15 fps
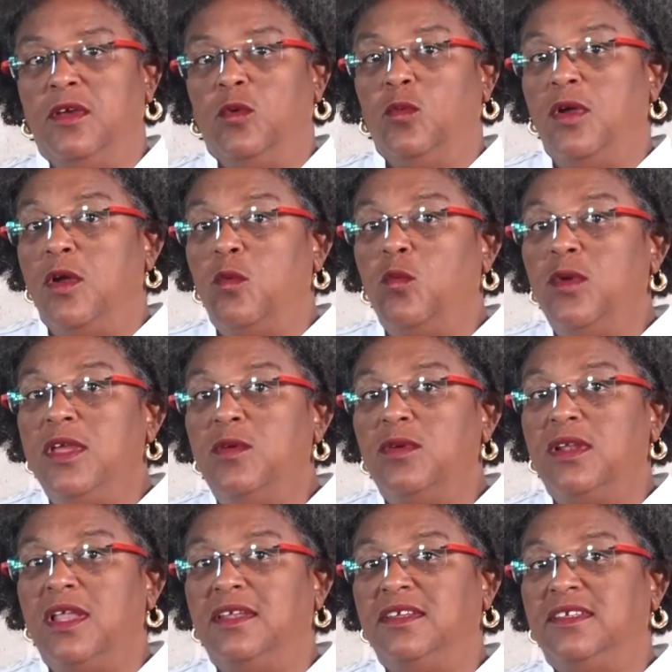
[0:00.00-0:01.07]
where we
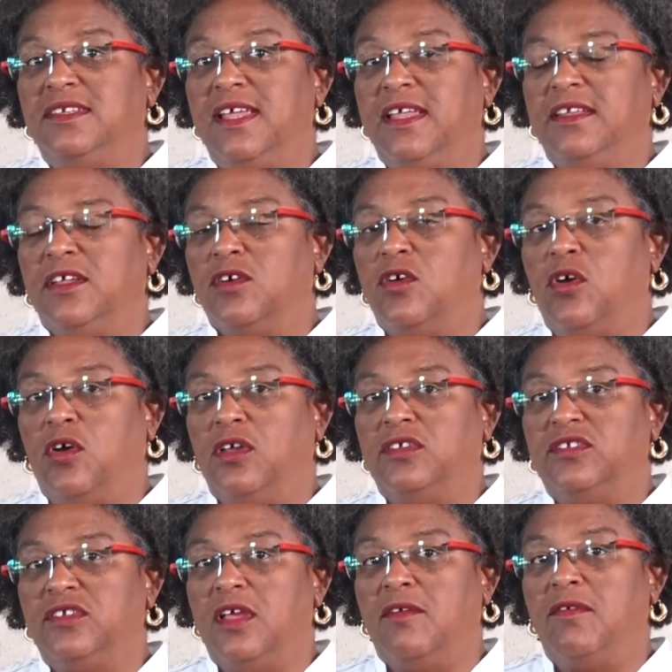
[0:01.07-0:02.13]
will undertake the
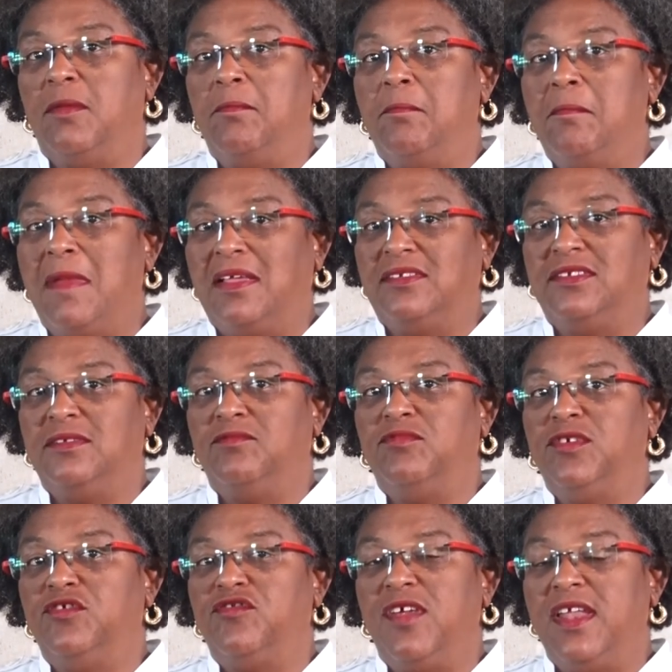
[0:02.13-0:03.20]
cost of a massive
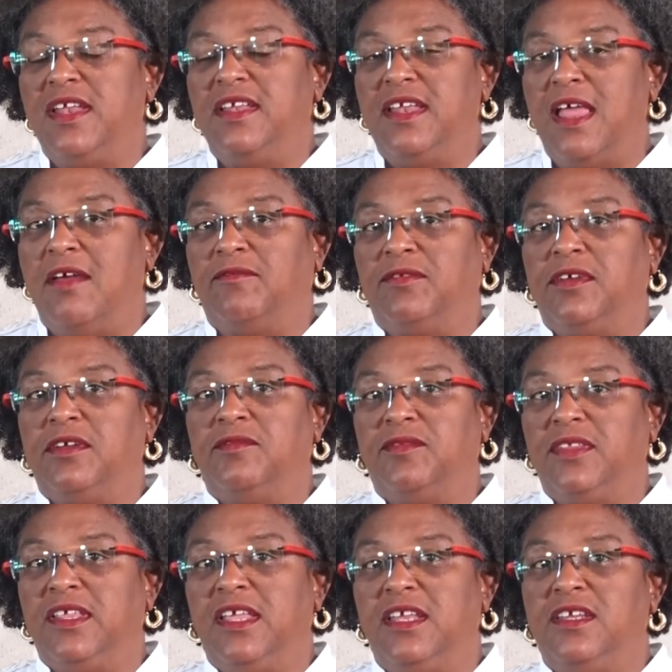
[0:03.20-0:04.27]
retraining effort for
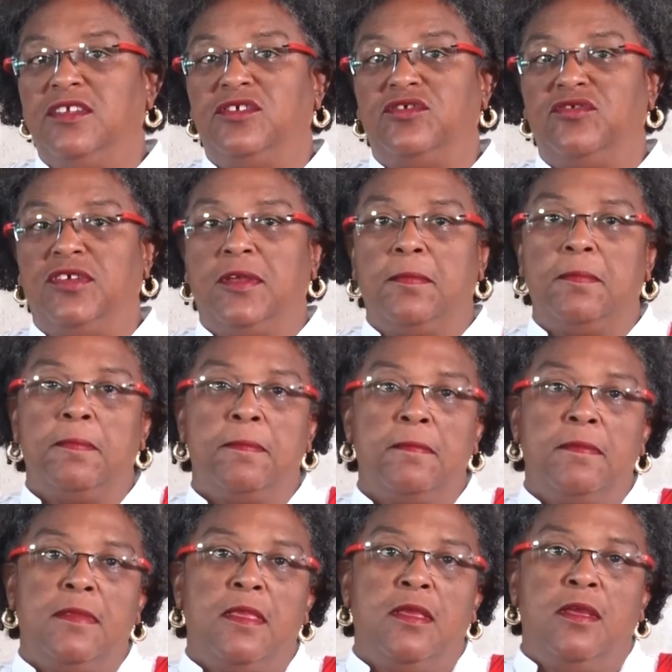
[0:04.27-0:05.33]
the industry.
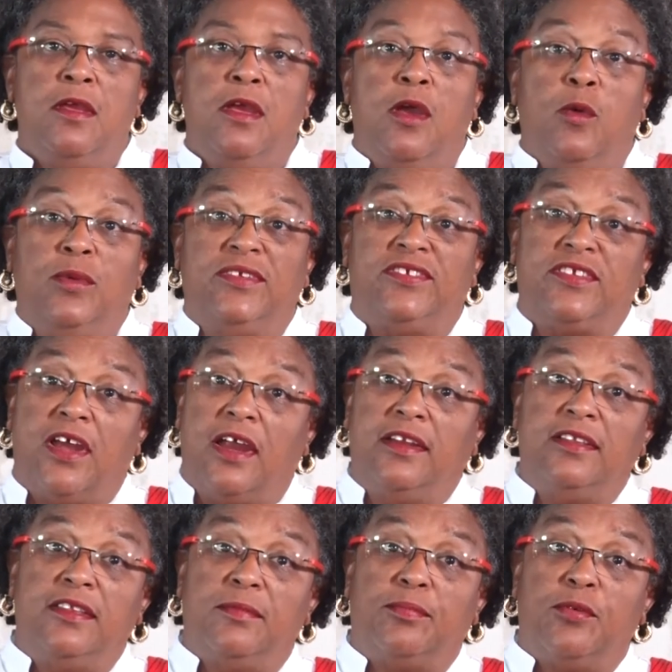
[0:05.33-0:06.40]
We
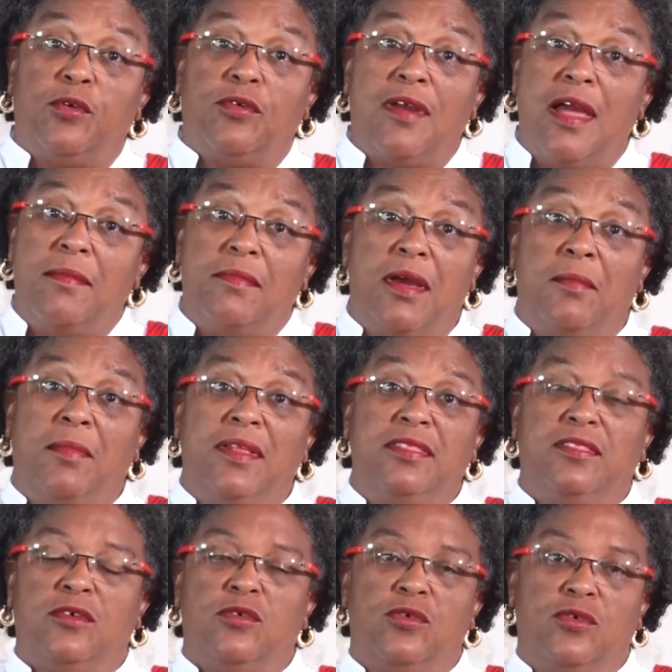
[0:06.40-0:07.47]
started the program a month
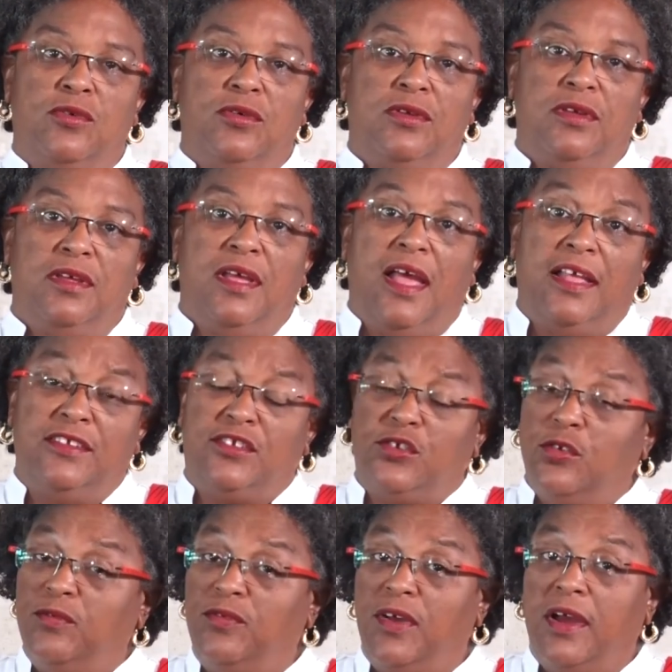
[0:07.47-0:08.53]
ago, and
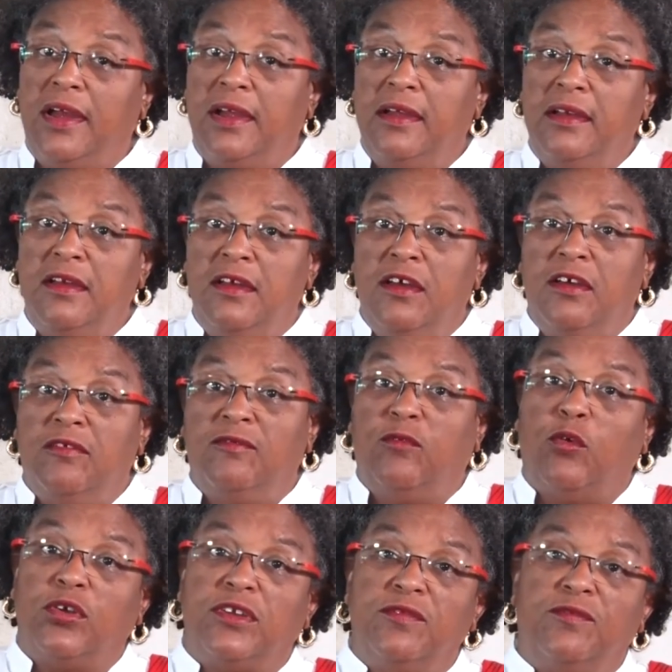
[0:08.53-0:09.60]
so far,
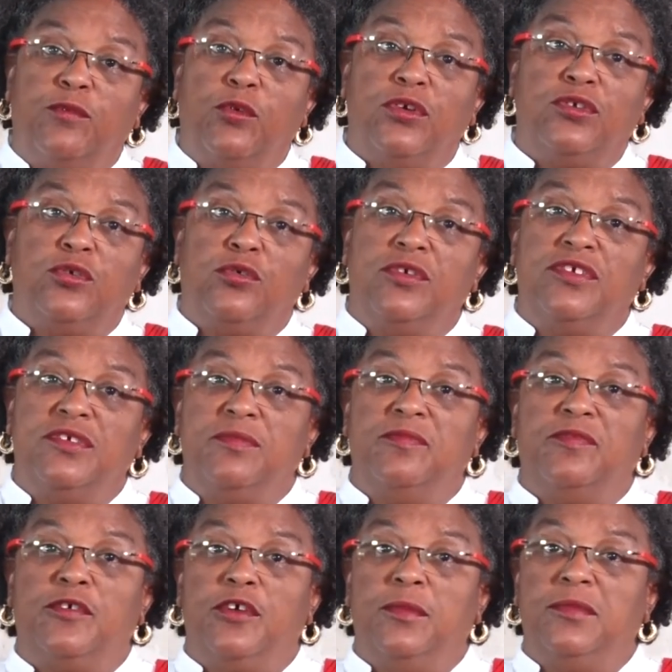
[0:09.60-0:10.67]
44 tourism
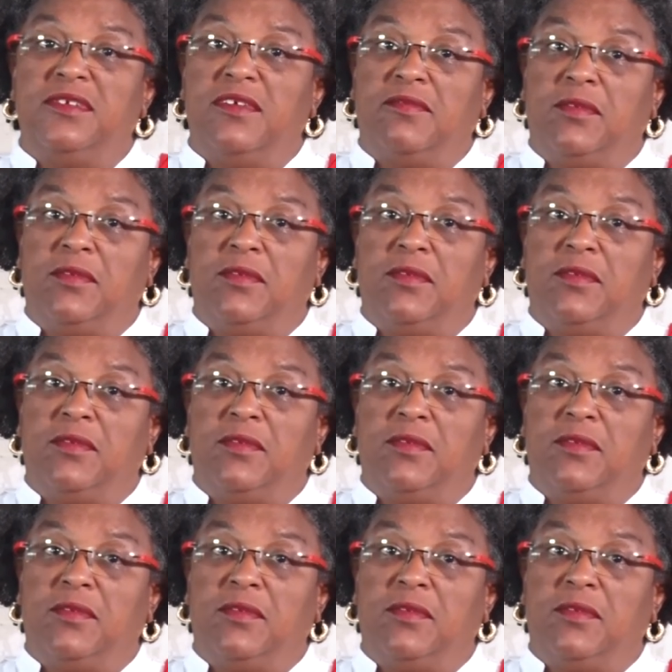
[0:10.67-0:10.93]
firms have